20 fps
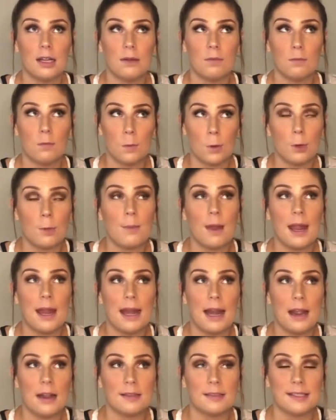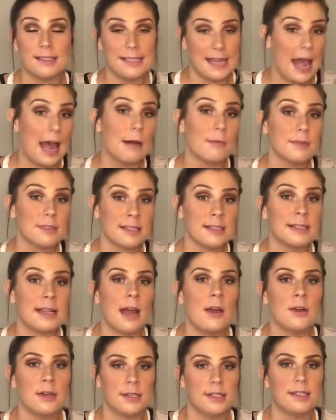roommate's dad was in
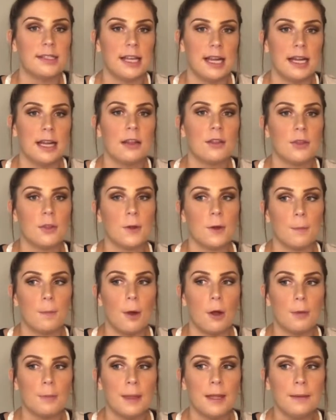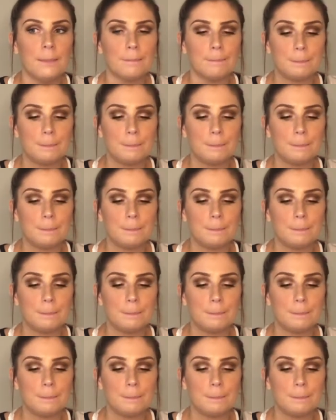town and staying at their apartment.